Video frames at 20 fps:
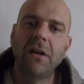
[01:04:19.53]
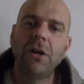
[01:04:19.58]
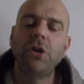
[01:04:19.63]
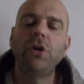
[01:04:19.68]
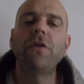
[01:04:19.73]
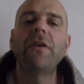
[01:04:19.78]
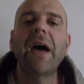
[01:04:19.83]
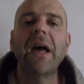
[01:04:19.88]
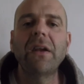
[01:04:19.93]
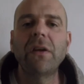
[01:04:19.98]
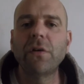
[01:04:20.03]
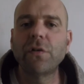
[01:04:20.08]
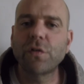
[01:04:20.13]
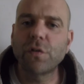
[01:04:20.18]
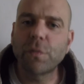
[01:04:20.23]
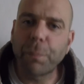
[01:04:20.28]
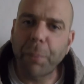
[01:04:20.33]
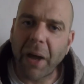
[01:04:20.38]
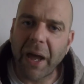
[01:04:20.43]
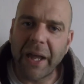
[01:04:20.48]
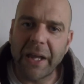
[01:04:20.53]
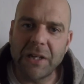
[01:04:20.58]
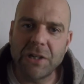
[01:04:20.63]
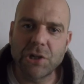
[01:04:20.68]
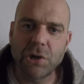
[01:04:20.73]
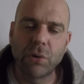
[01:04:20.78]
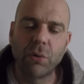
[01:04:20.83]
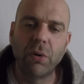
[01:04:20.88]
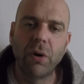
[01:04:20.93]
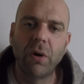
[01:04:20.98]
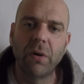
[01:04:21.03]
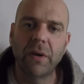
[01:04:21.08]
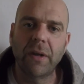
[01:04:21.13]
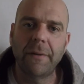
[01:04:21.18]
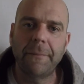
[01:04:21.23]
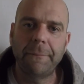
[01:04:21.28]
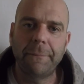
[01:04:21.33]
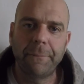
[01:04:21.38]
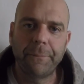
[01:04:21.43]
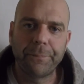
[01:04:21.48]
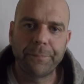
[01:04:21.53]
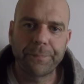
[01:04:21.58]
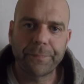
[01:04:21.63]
You got no spine, Joe Rogan.